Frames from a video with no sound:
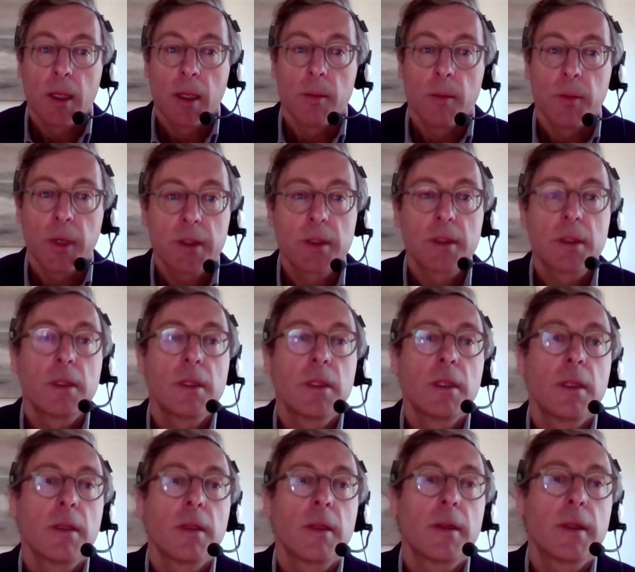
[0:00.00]
But
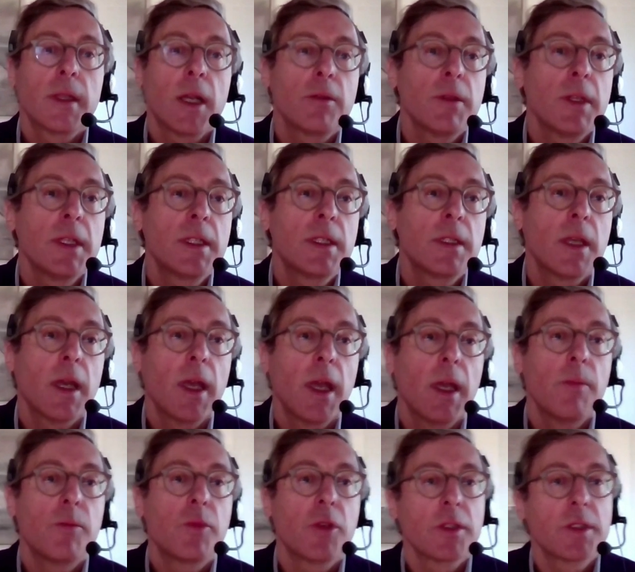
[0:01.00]
there is a
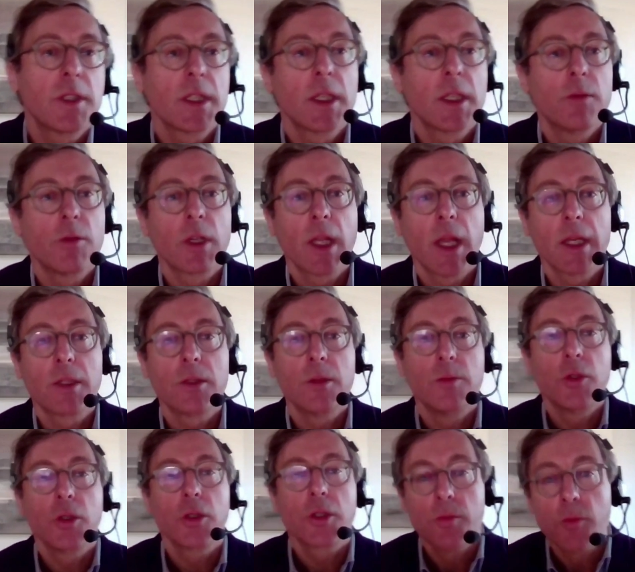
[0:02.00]
project I would like to
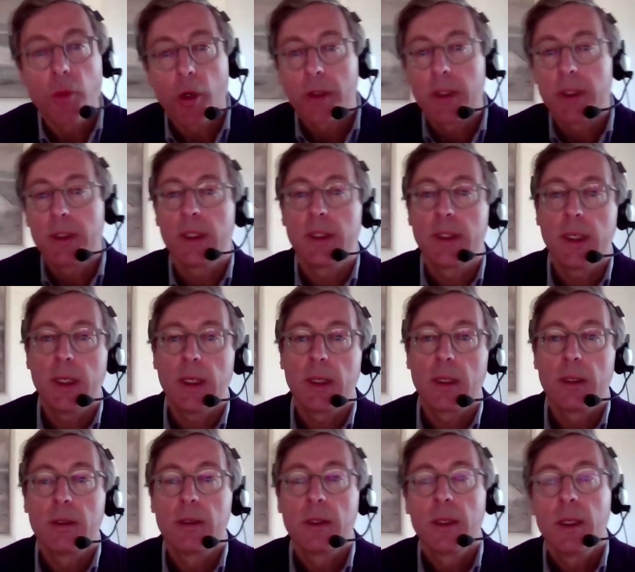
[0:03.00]
broach more in detail,
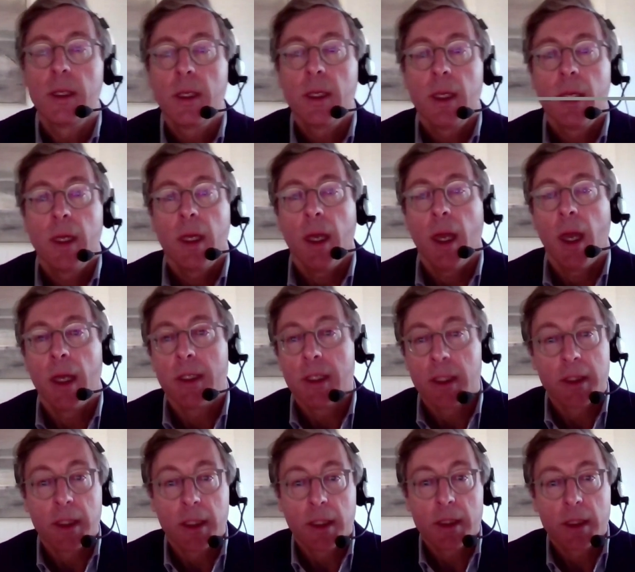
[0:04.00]
and
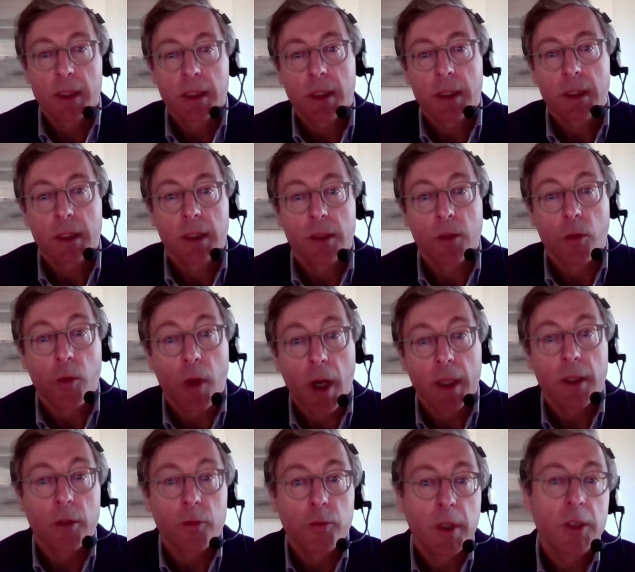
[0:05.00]
it is the one
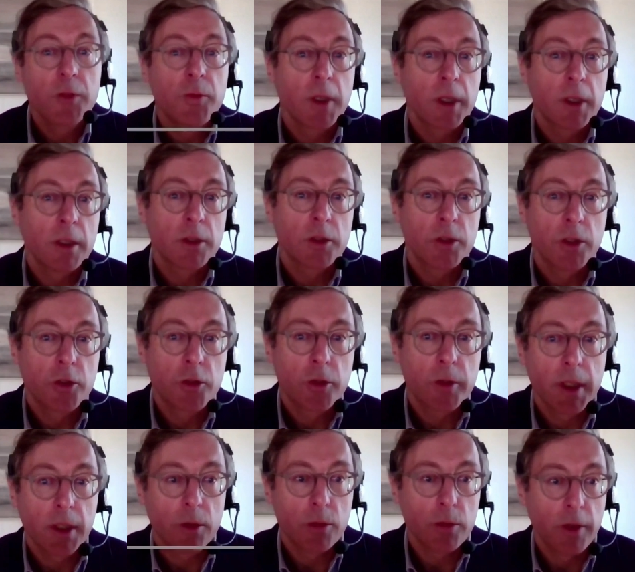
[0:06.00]
on which we
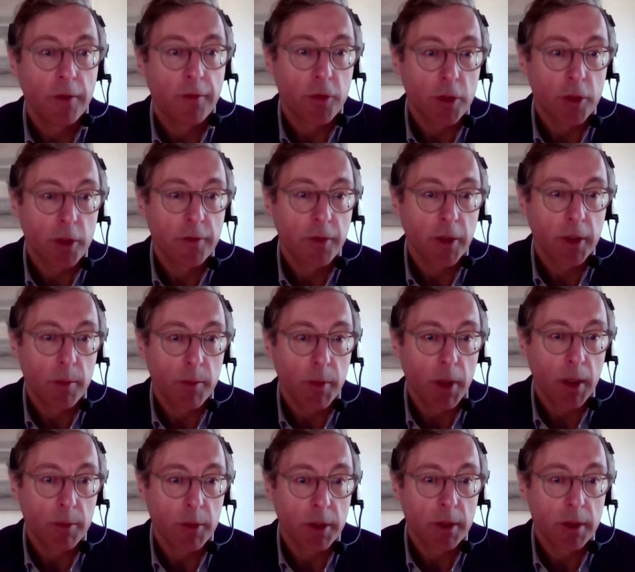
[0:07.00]
concentrate our efforts for the
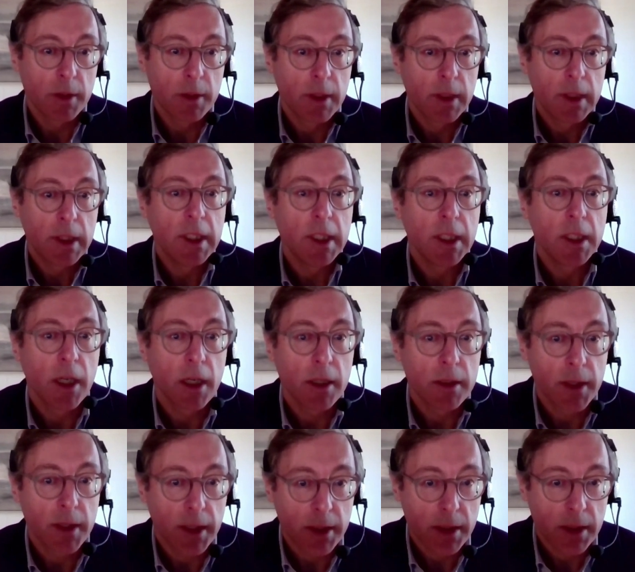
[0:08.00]
moment,
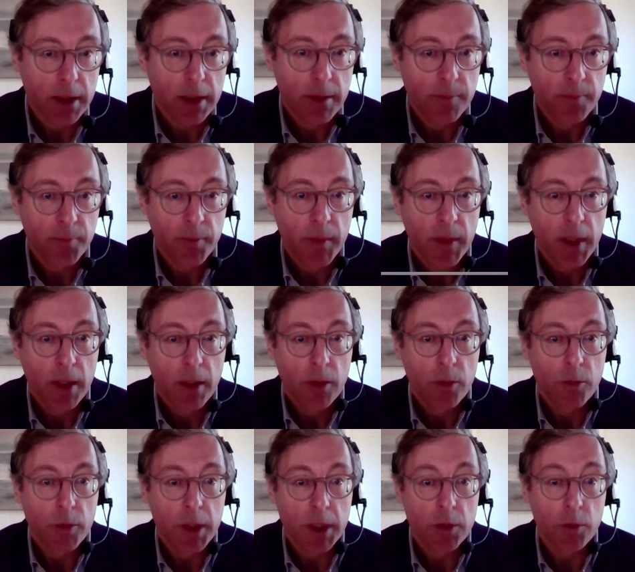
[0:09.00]
E-Codecs,
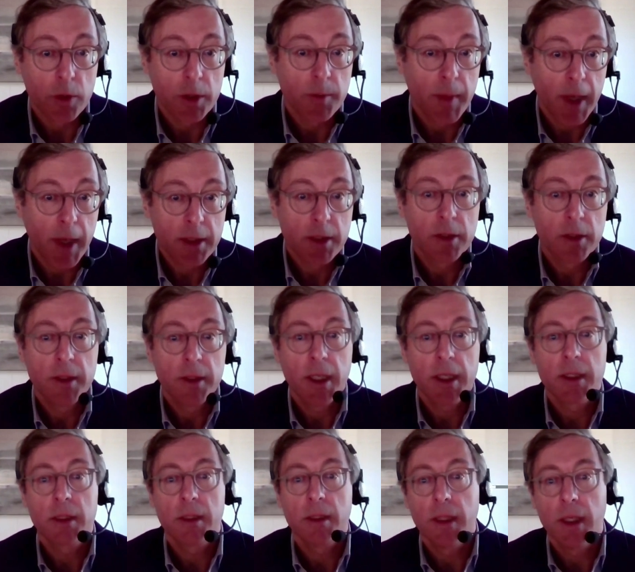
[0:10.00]
which was mentioned
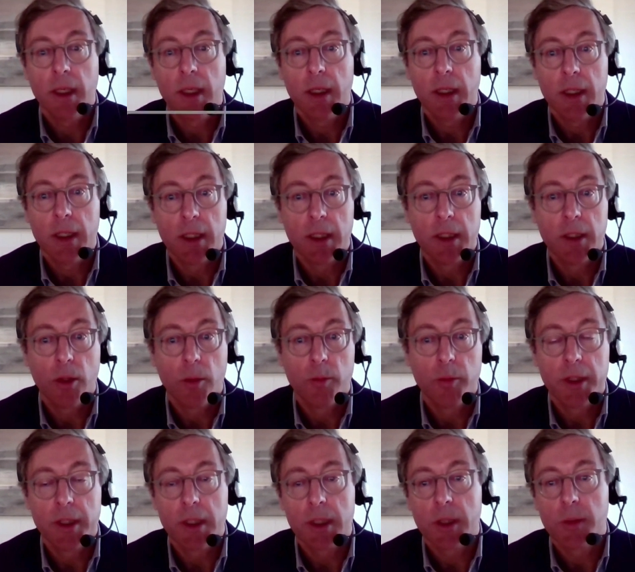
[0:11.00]
yesterday in the
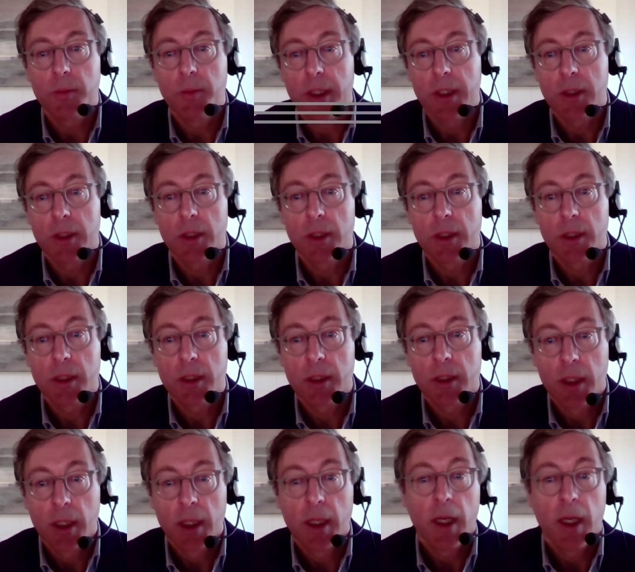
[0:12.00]
opening speeches,
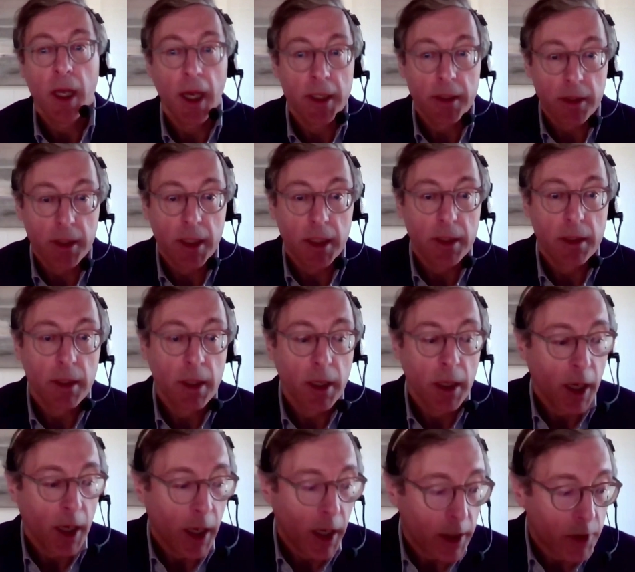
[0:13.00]
and again
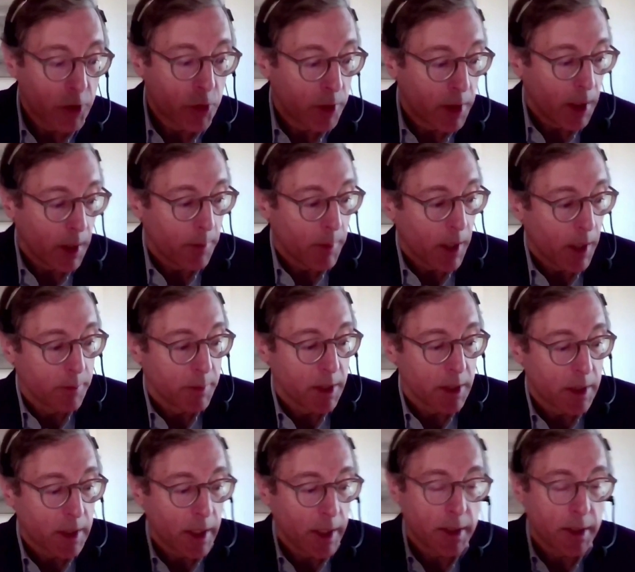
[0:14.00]
today by
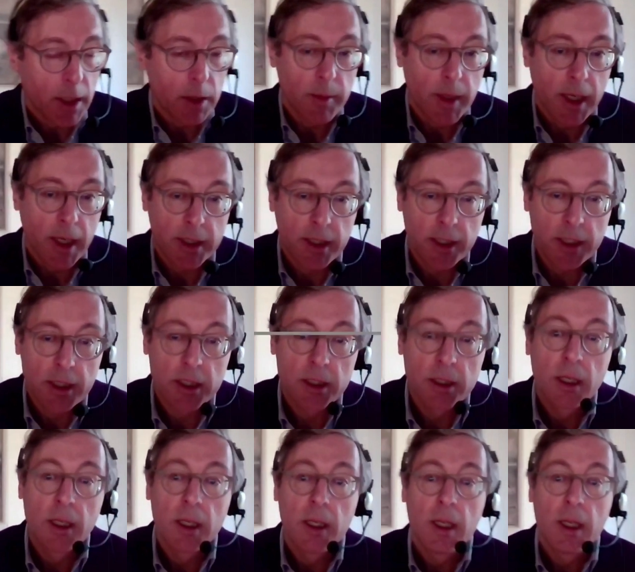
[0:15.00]
Ms. Leitão Marques.